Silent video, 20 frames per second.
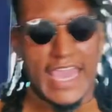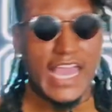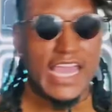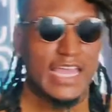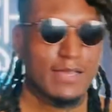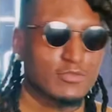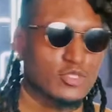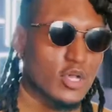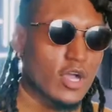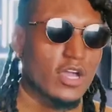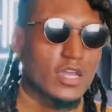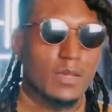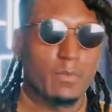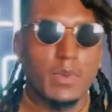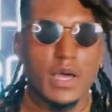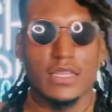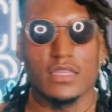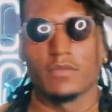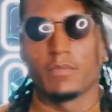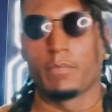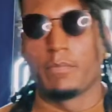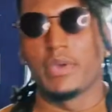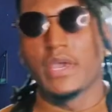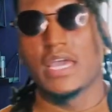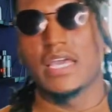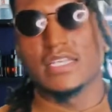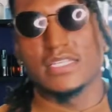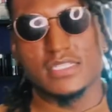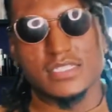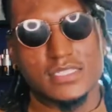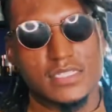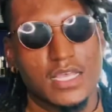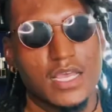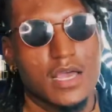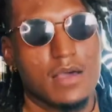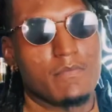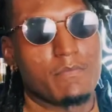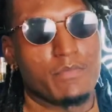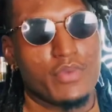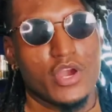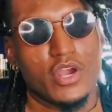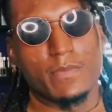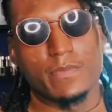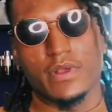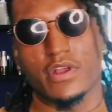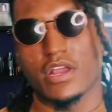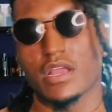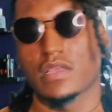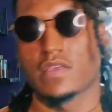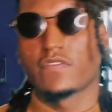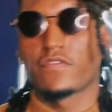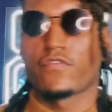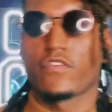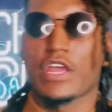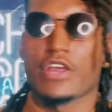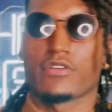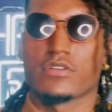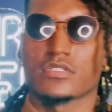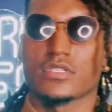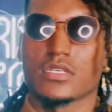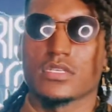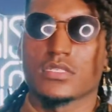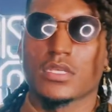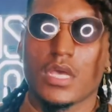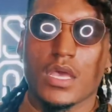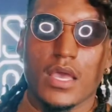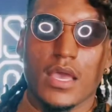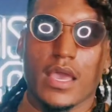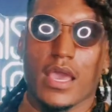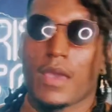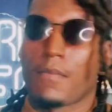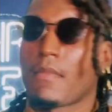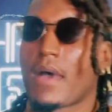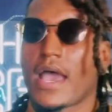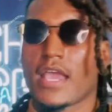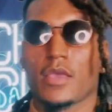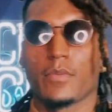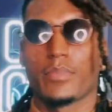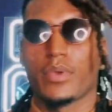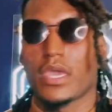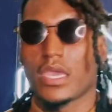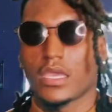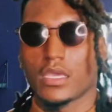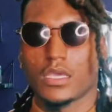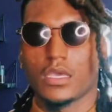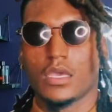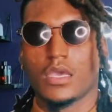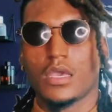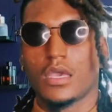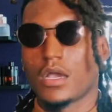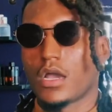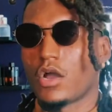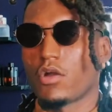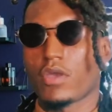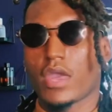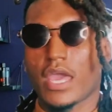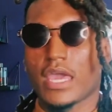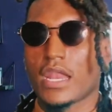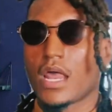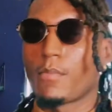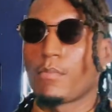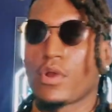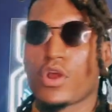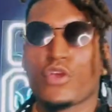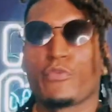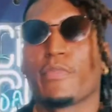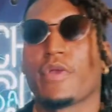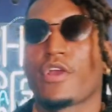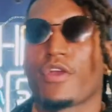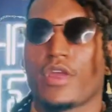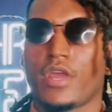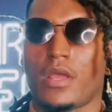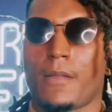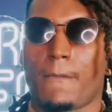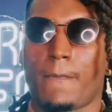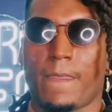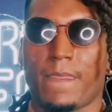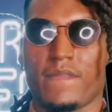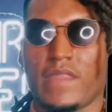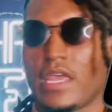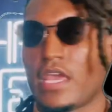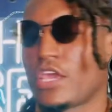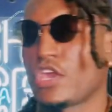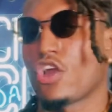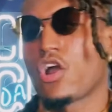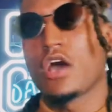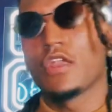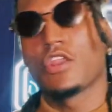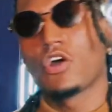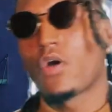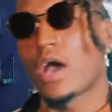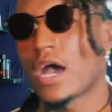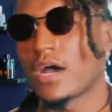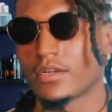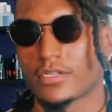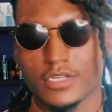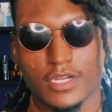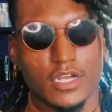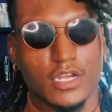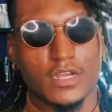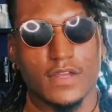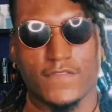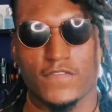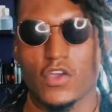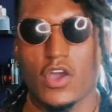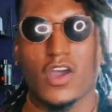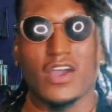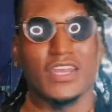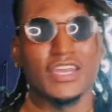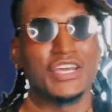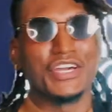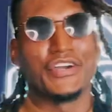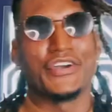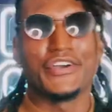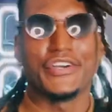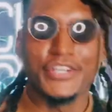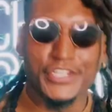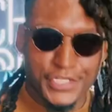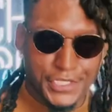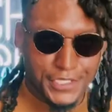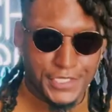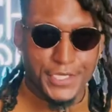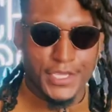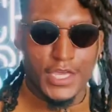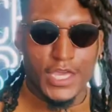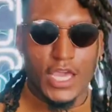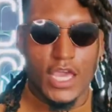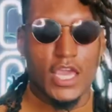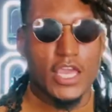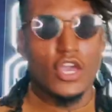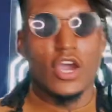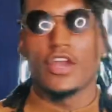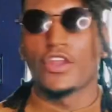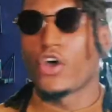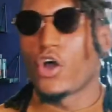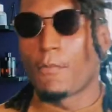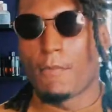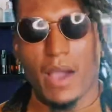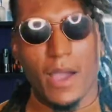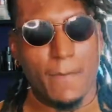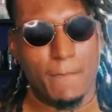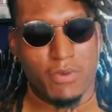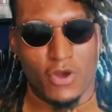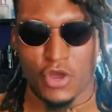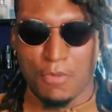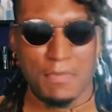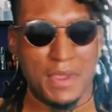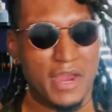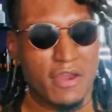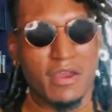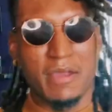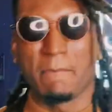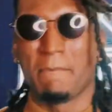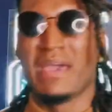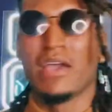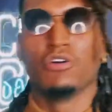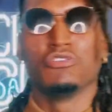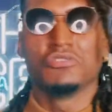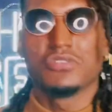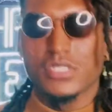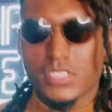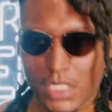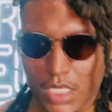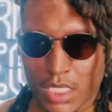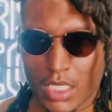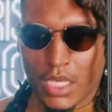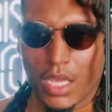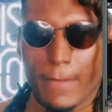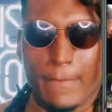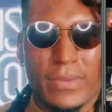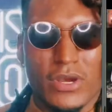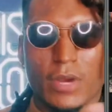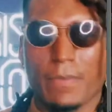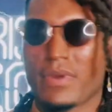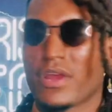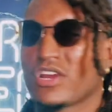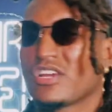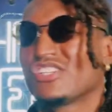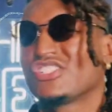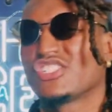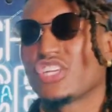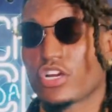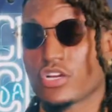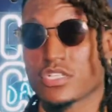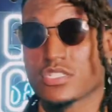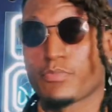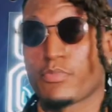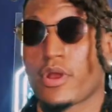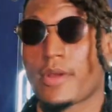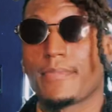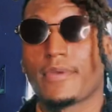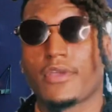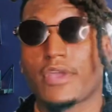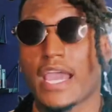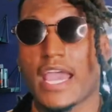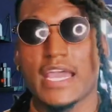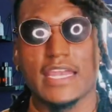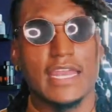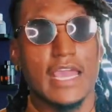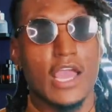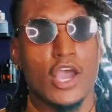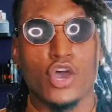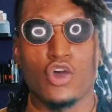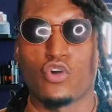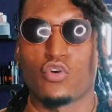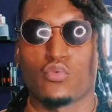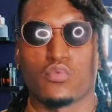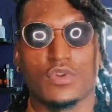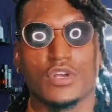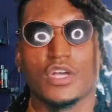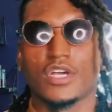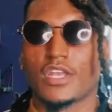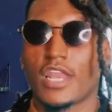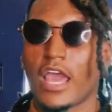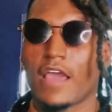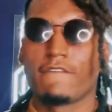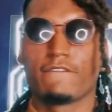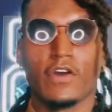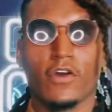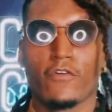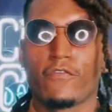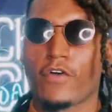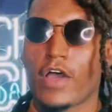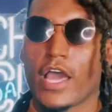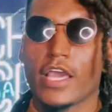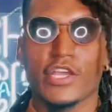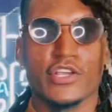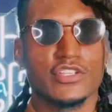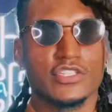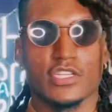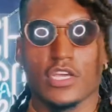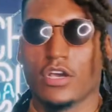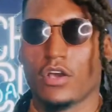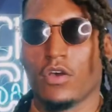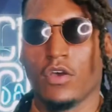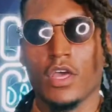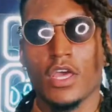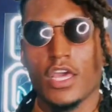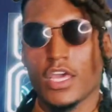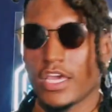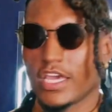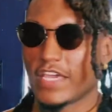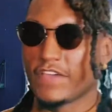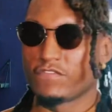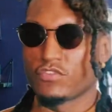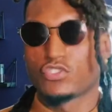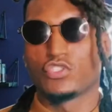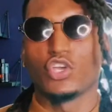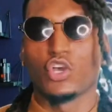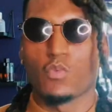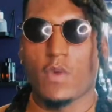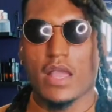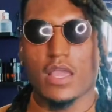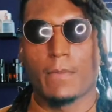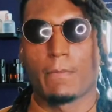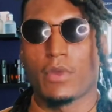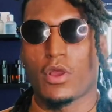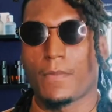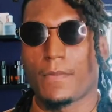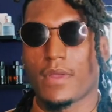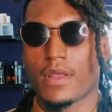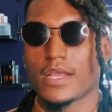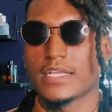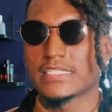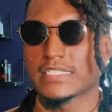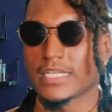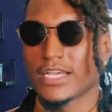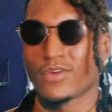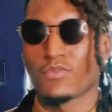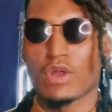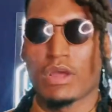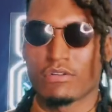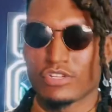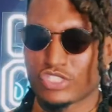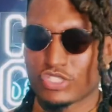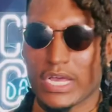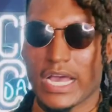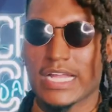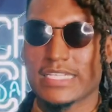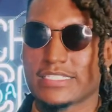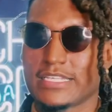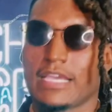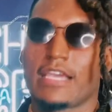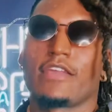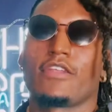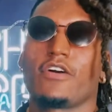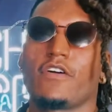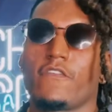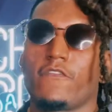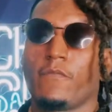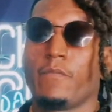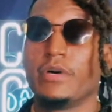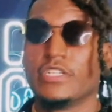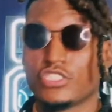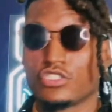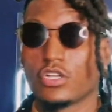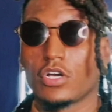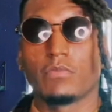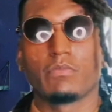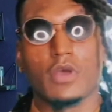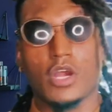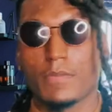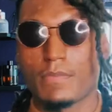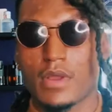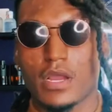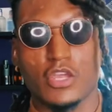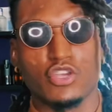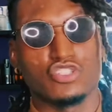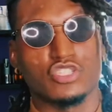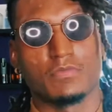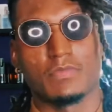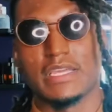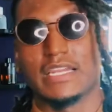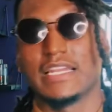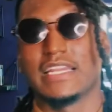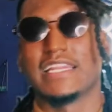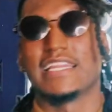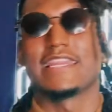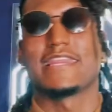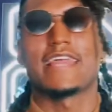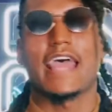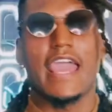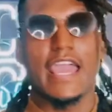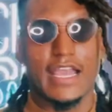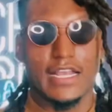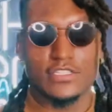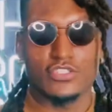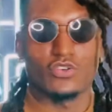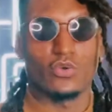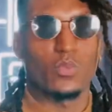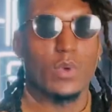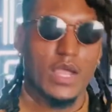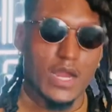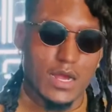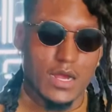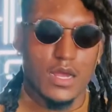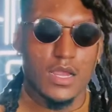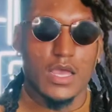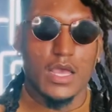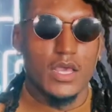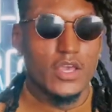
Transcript: I am talking about the best Burberry fragrances in my opinion. Okay, now Burberry, y'all know out there if y'all in the hood, y'all know about Burberry belts. Burberry shirts. Burberry had their whole run like four, five years ago if you're still rocking Burberry, something wrong with y'all, take it off. But you know, Burberry used to be the thing to wear.